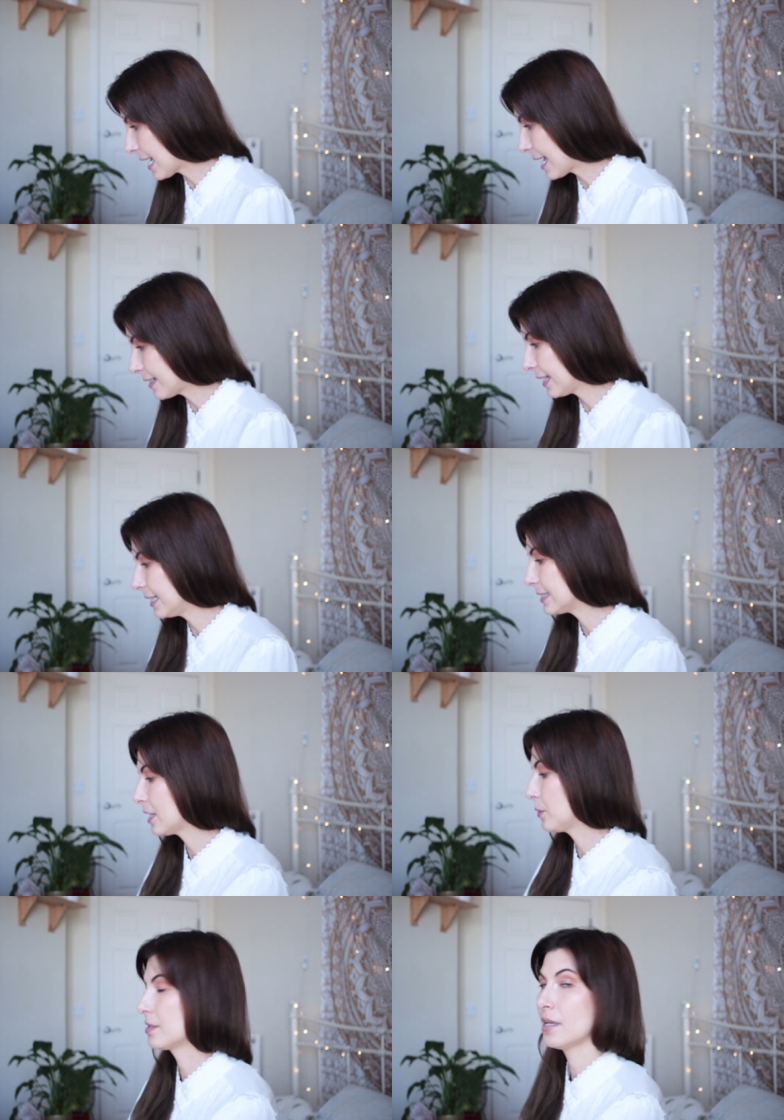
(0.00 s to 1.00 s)
that
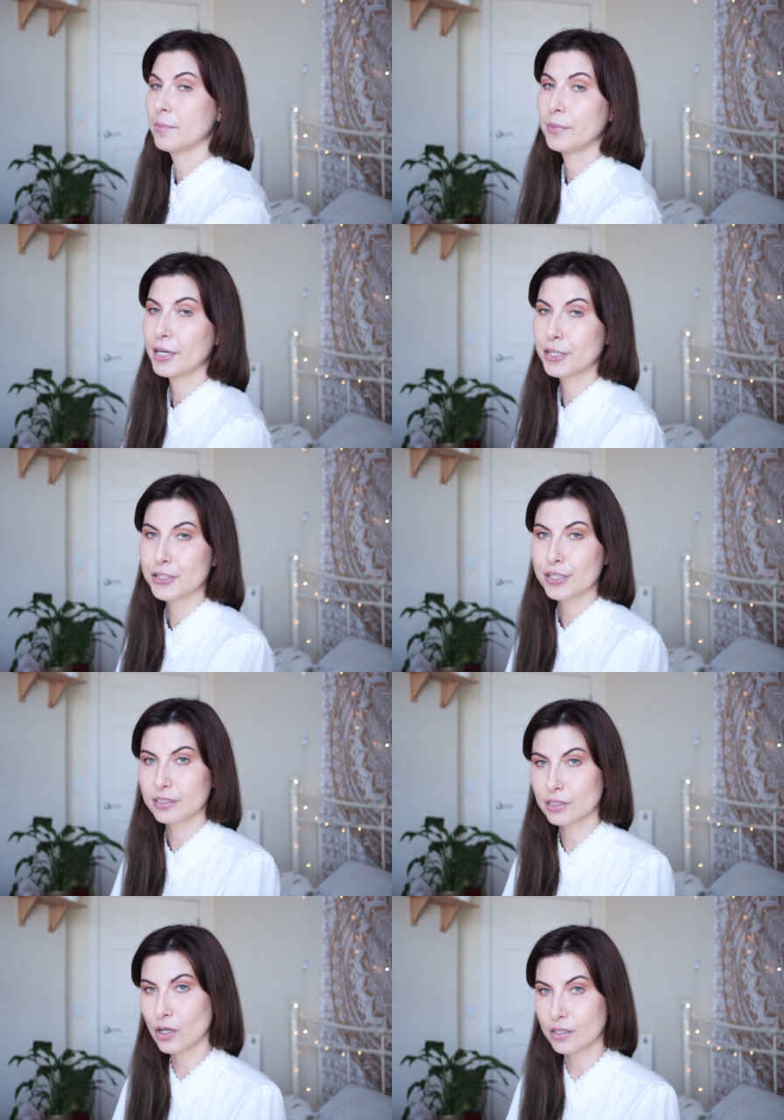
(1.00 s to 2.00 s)
Anahita was a
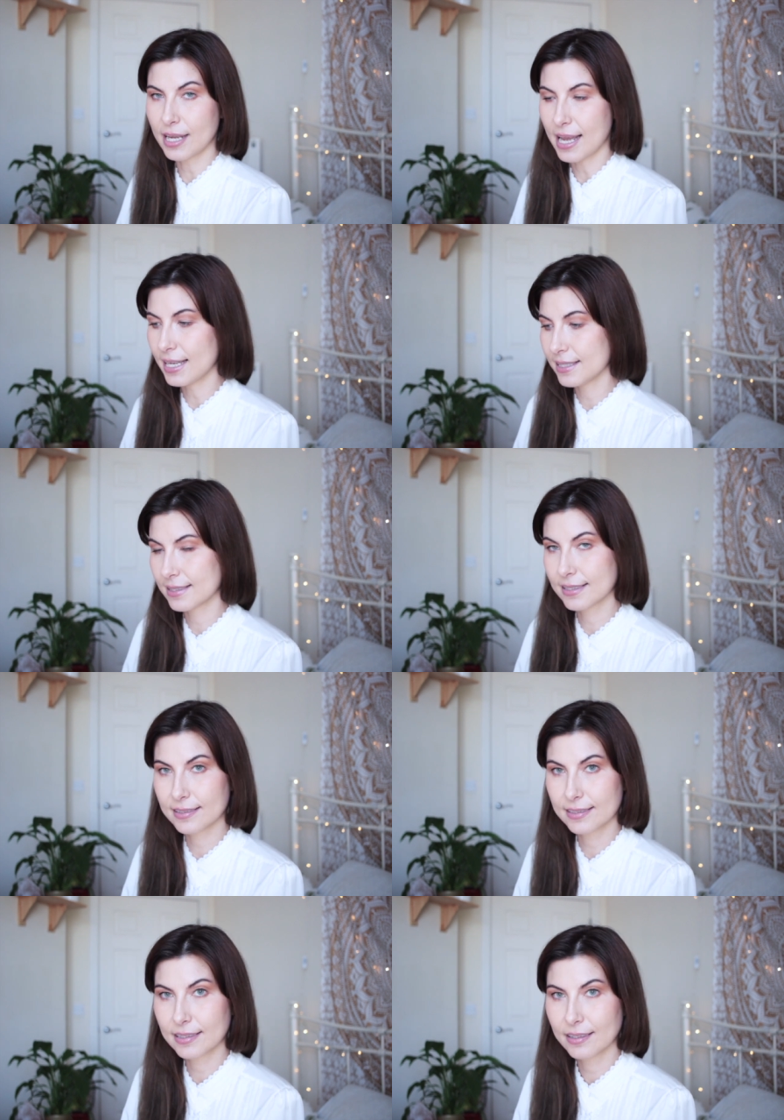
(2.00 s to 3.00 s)
Persian
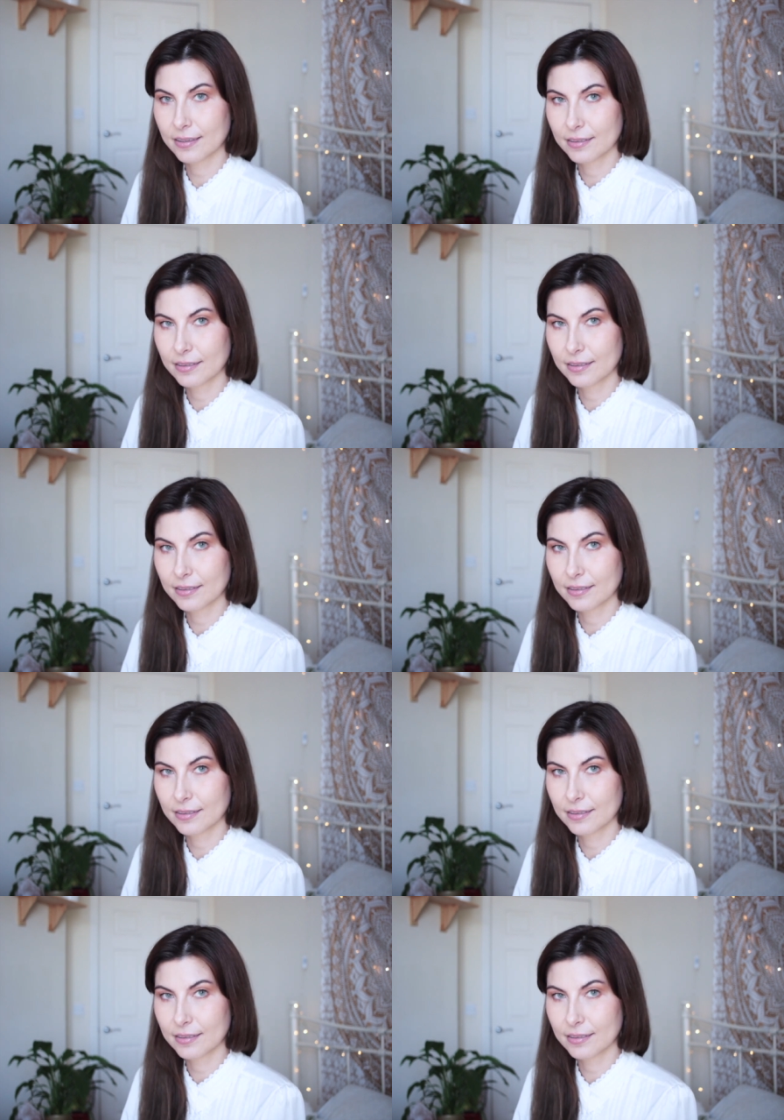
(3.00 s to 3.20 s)
goddess